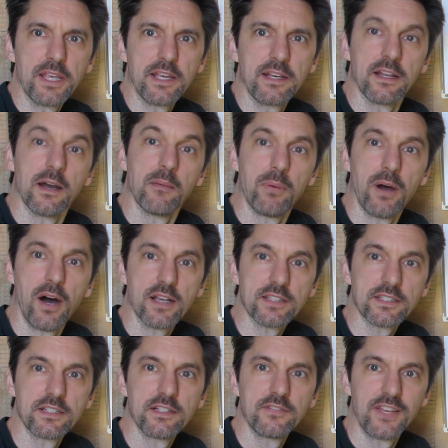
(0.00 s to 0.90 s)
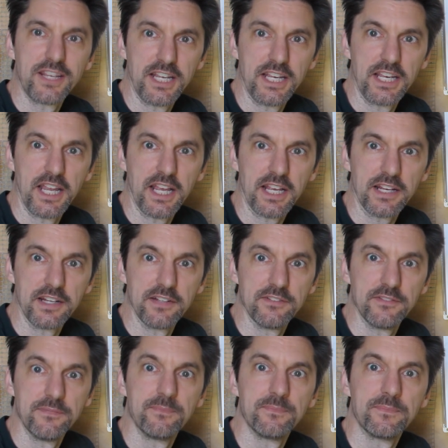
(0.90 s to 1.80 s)
in, a positive and a
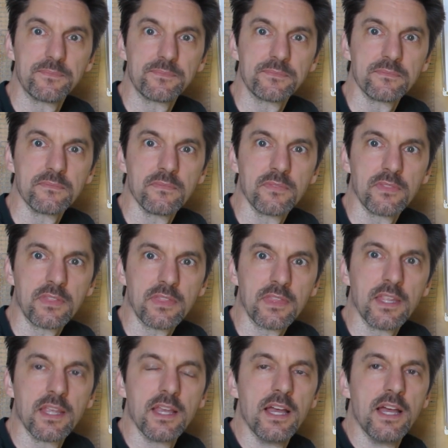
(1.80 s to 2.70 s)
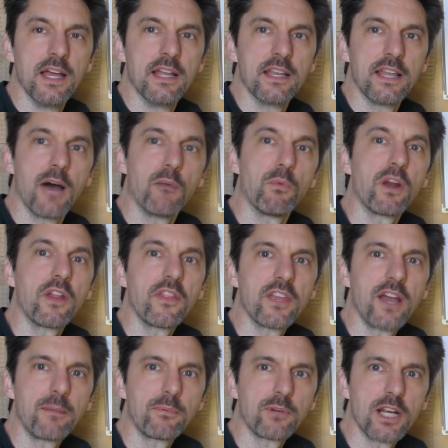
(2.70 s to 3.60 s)
negative. Now one of the
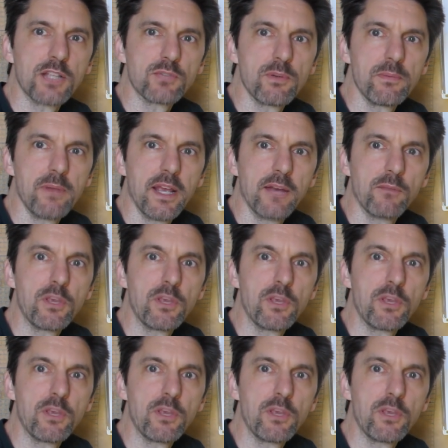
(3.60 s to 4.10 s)
upgrades we made,